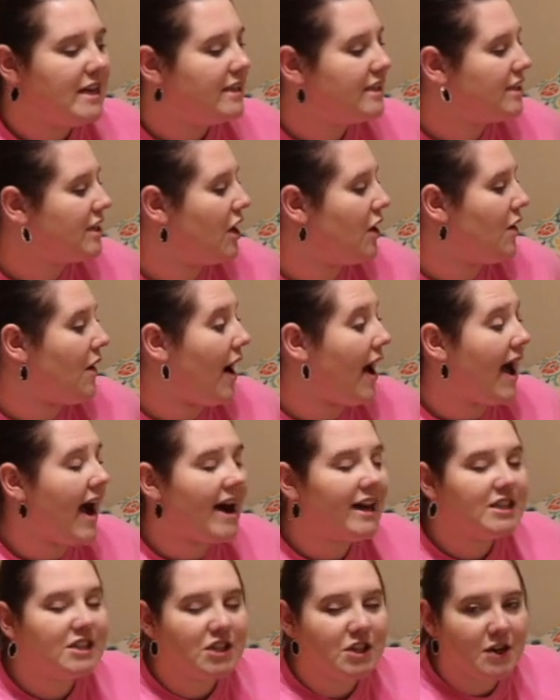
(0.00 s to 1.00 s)
So I
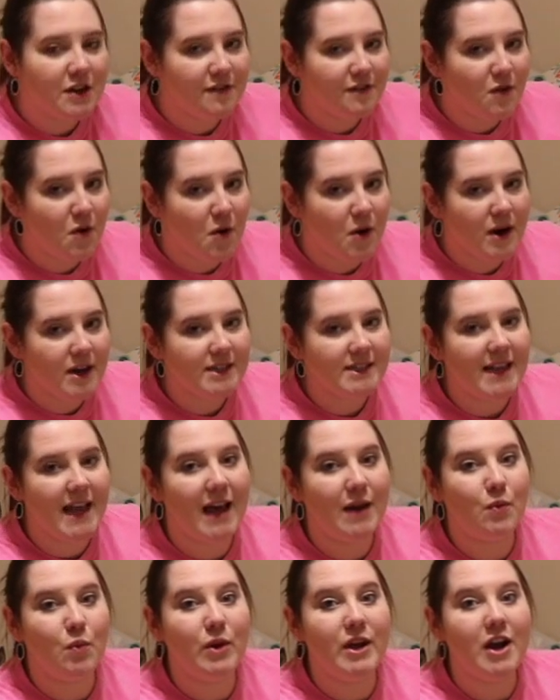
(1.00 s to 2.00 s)
asked her of course
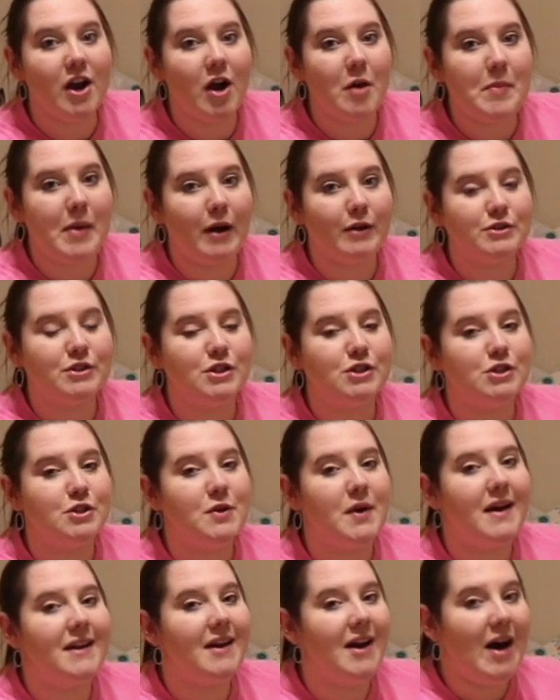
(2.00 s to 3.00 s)
and we are about to
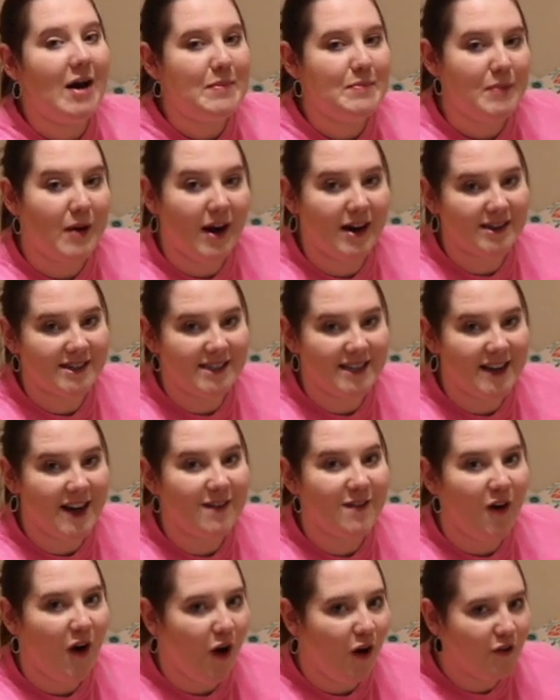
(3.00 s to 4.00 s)
do an unboxing
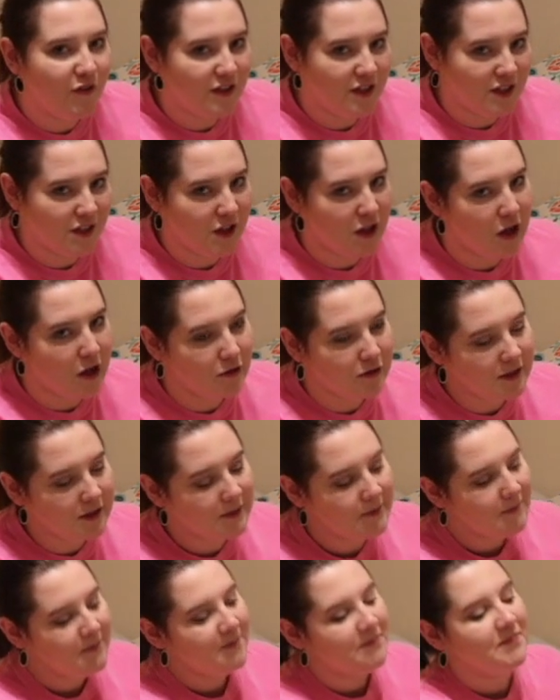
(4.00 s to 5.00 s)
of all of these clothes.
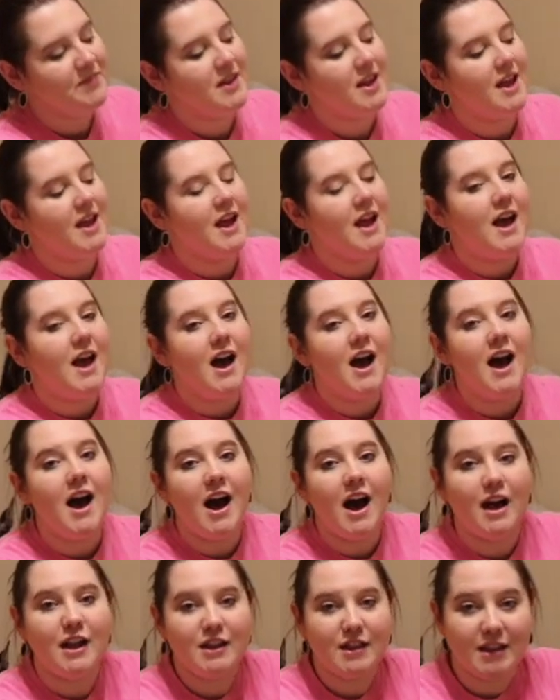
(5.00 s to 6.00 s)

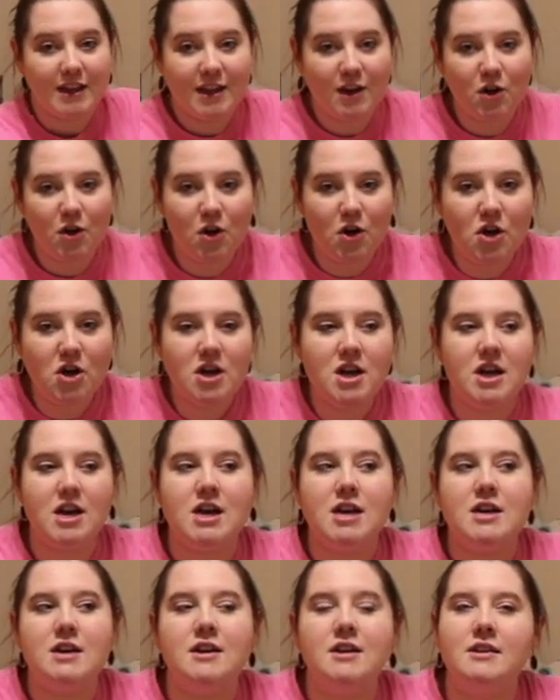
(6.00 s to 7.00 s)
A little
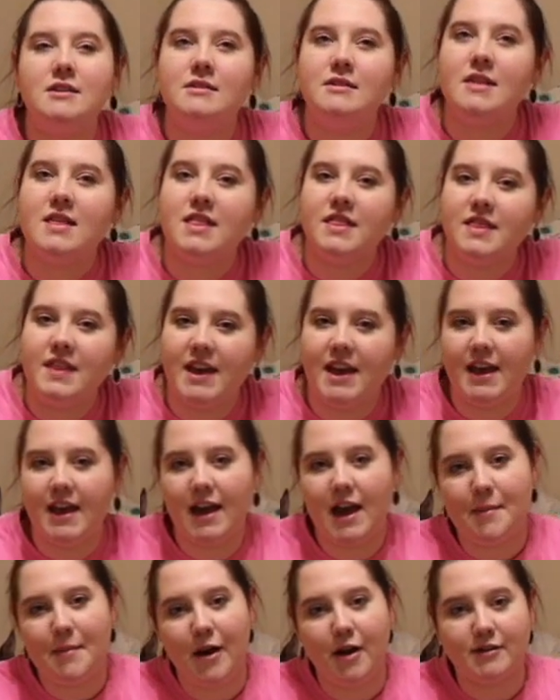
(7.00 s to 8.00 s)

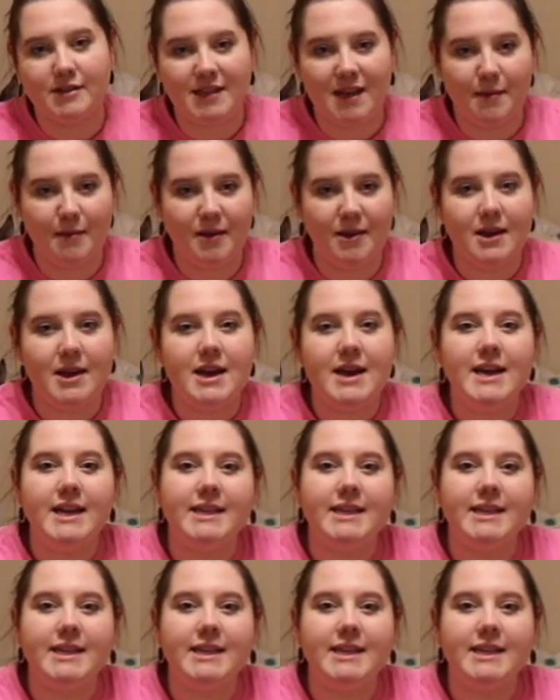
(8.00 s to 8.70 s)
thing about Debbie.